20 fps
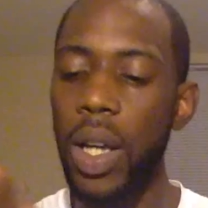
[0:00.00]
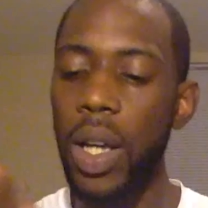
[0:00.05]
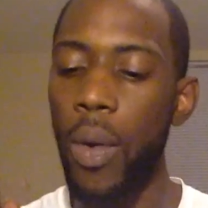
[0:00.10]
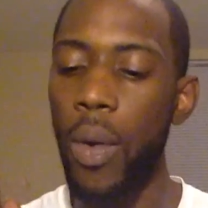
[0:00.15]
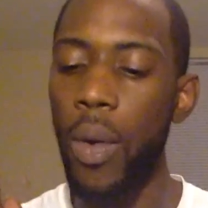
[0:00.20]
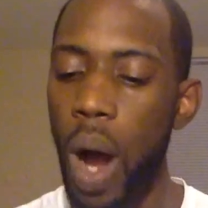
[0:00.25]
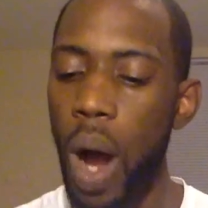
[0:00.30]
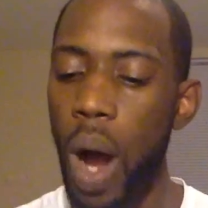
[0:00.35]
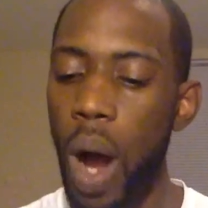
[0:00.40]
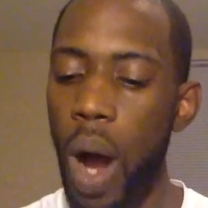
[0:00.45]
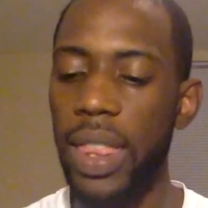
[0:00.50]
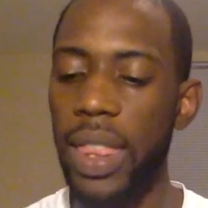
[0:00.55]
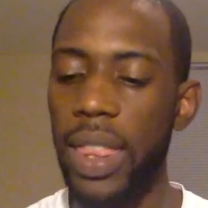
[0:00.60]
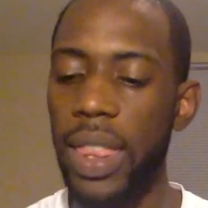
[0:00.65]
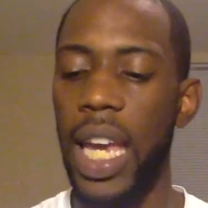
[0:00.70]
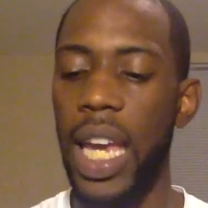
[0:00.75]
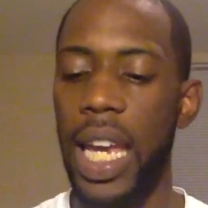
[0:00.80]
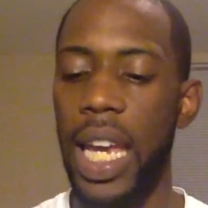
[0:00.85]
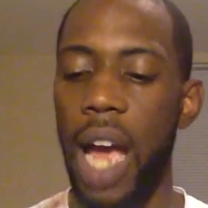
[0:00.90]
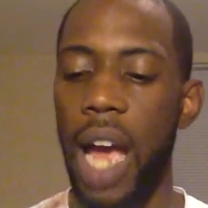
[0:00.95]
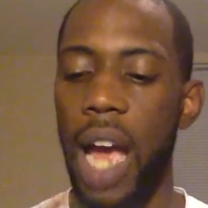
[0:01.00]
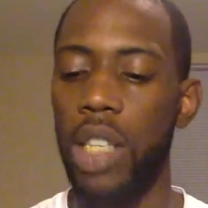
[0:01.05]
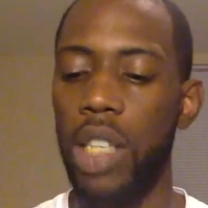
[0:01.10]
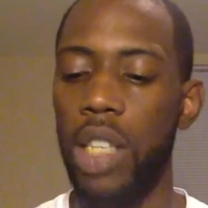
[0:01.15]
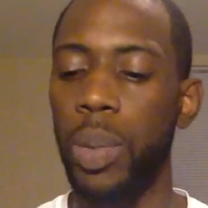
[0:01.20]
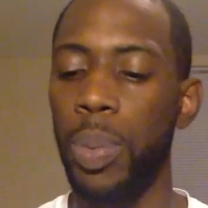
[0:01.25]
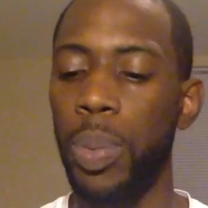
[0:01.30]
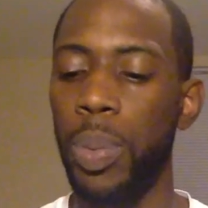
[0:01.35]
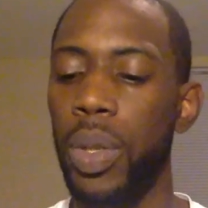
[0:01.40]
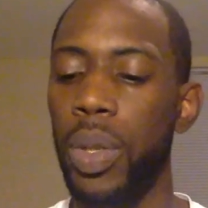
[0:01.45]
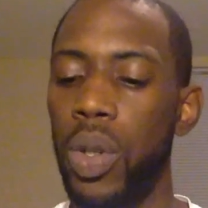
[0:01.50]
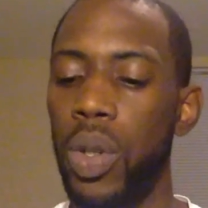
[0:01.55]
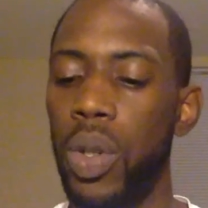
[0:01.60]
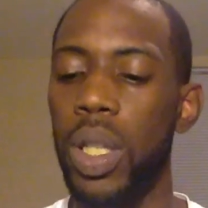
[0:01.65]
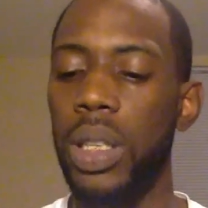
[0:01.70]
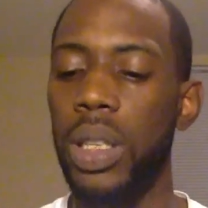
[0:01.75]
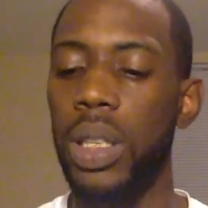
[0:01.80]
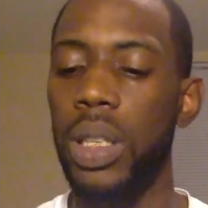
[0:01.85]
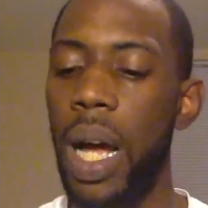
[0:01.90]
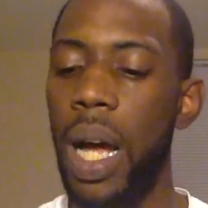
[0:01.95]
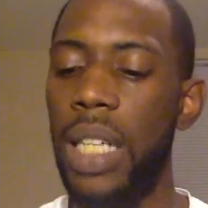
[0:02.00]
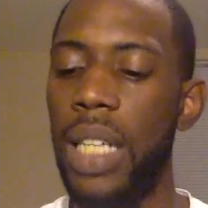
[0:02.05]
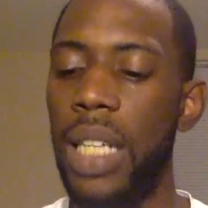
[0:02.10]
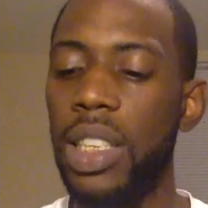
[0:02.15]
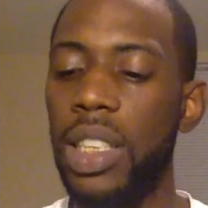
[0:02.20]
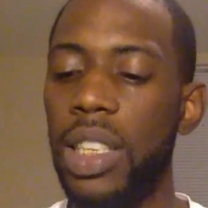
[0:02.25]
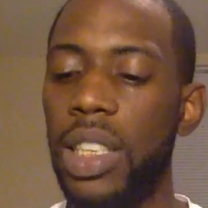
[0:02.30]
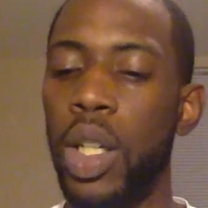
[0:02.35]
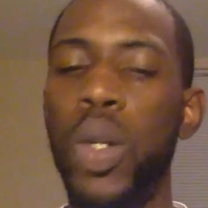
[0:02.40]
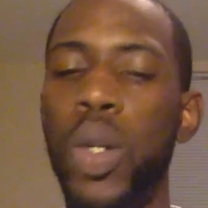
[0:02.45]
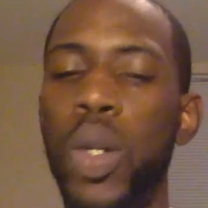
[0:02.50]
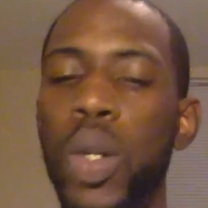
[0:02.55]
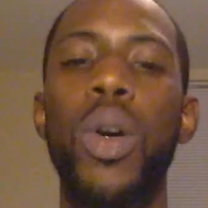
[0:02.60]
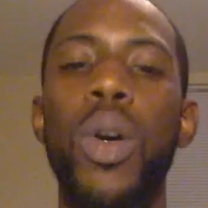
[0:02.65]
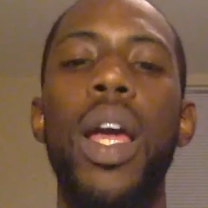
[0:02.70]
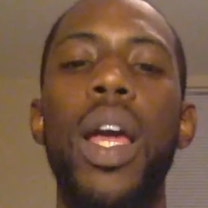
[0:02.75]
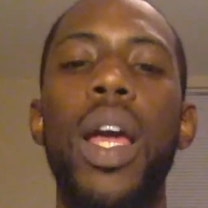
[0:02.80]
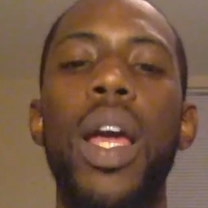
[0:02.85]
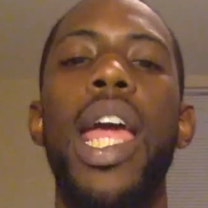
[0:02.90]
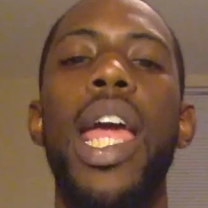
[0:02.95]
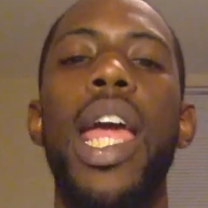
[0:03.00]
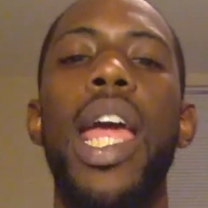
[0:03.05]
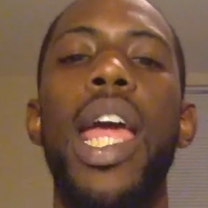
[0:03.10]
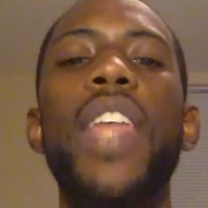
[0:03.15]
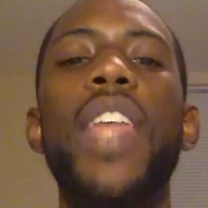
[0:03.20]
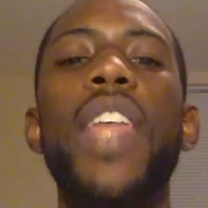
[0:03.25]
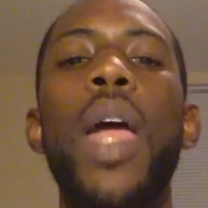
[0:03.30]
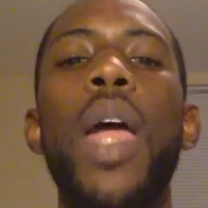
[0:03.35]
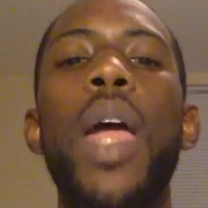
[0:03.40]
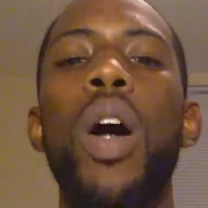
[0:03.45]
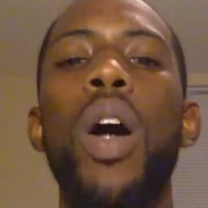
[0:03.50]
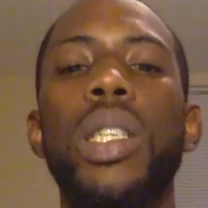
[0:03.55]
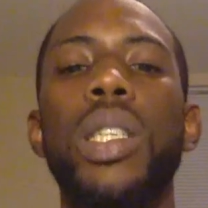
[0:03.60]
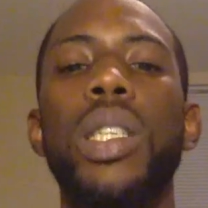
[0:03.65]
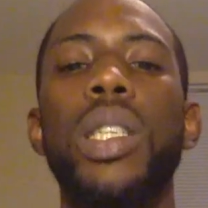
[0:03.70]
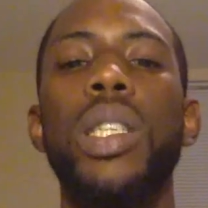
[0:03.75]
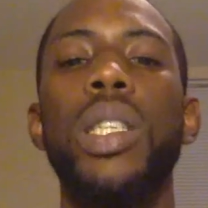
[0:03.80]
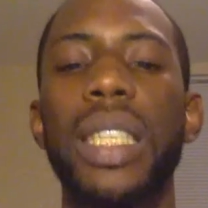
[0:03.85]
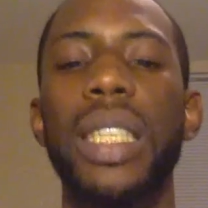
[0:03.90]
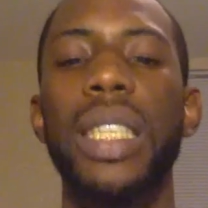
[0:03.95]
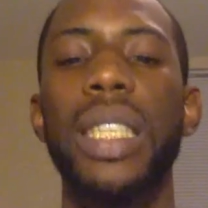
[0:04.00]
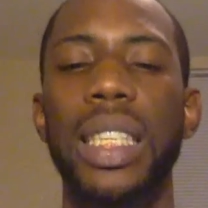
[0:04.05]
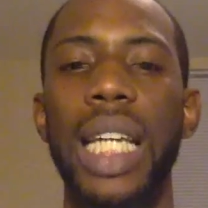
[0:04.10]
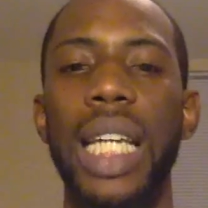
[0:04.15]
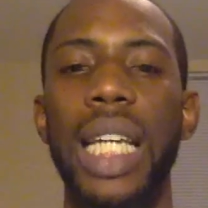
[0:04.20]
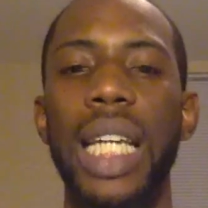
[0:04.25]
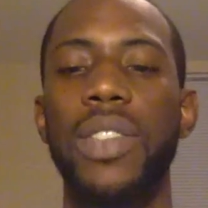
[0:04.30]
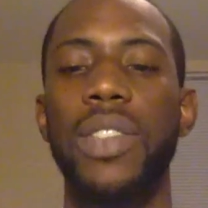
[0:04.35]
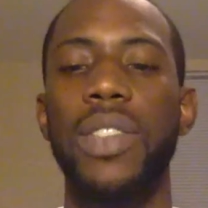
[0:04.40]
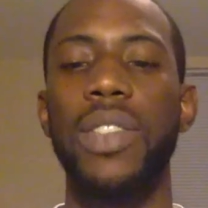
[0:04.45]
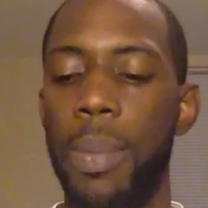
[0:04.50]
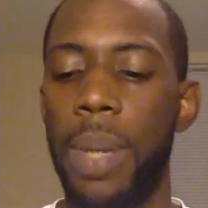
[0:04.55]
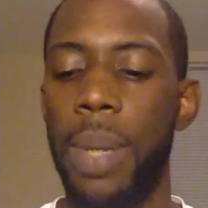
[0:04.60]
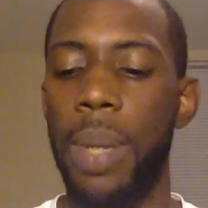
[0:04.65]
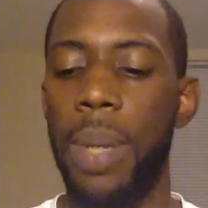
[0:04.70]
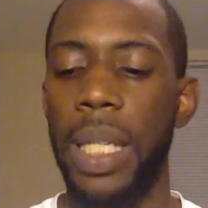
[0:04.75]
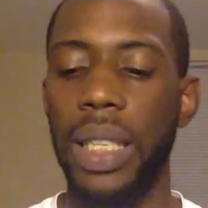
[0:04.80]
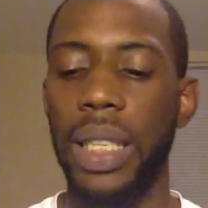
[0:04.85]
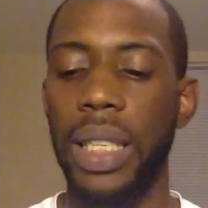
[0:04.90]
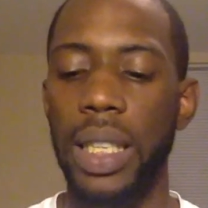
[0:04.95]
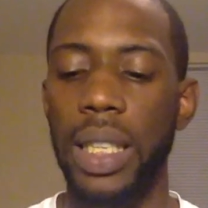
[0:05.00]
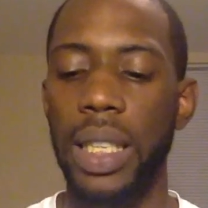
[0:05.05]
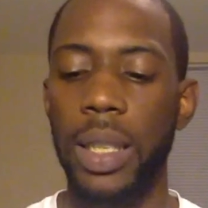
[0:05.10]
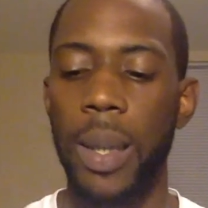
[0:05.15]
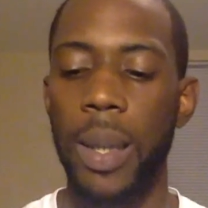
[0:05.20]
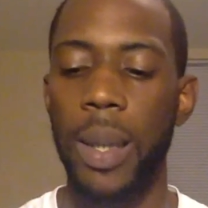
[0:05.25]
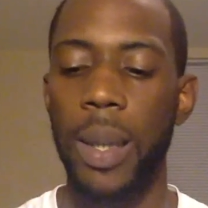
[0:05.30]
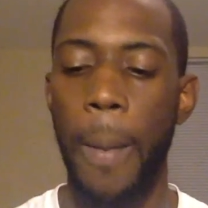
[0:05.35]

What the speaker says: the one thing entrepreneurs must do if they want to be successful in business?